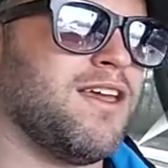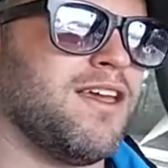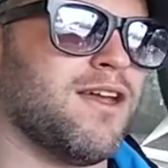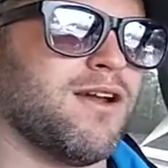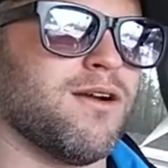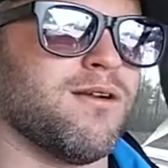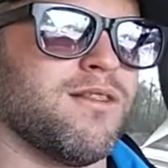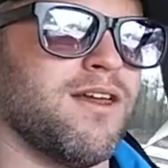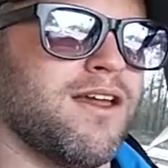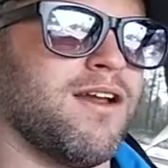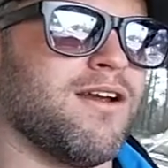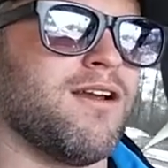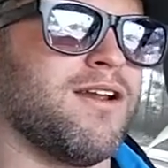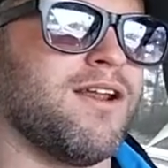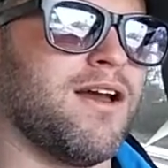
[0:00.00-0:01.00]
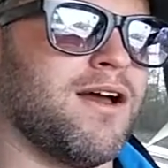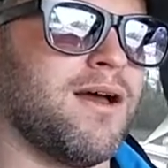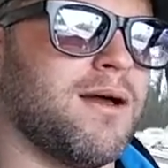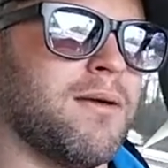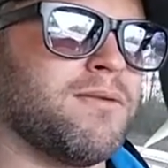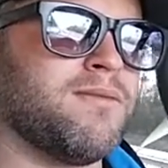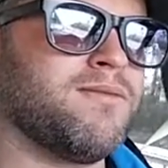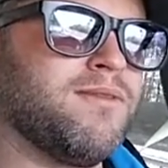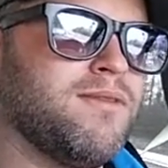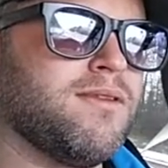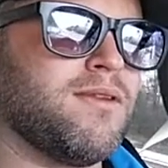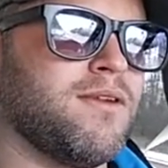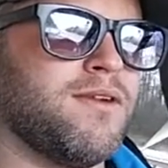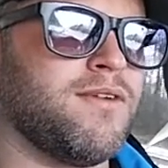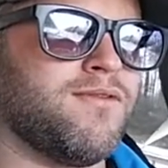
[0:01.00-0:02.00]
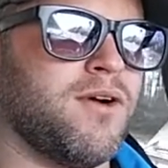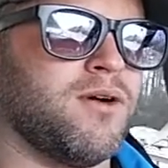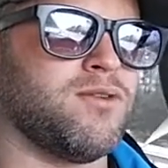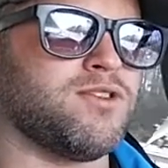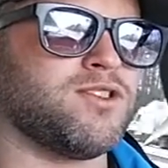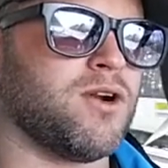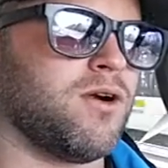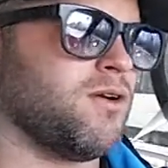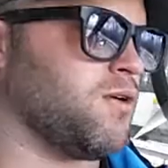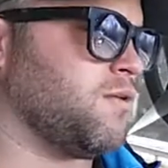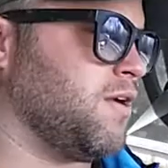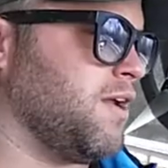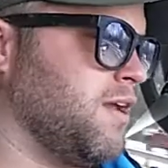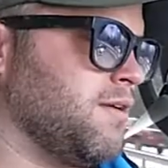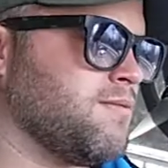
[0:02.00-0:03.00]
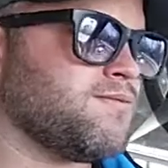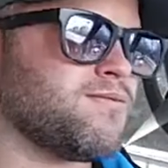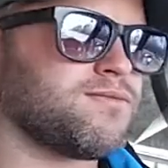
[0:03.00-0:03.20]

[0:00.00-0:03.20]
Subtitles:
here or there, and phones starting to ring.